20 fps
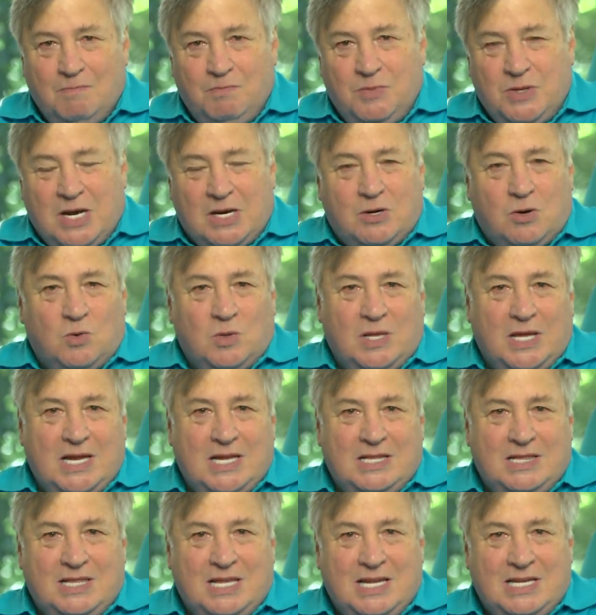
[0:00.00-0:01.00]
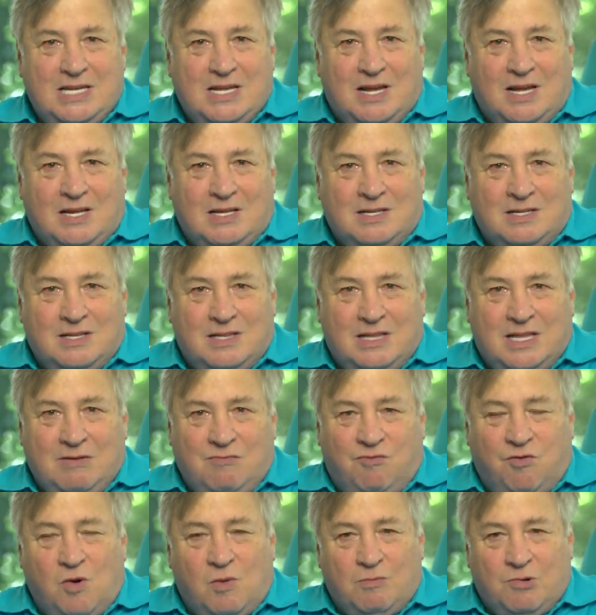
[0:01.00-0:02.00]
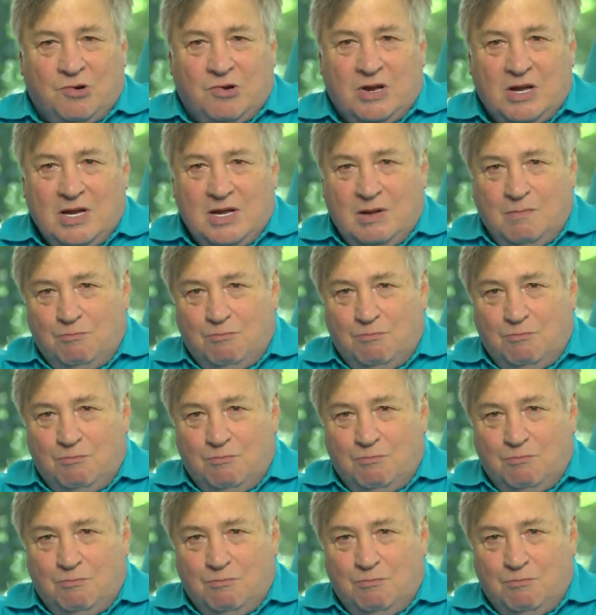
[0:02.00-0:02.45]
not only in the former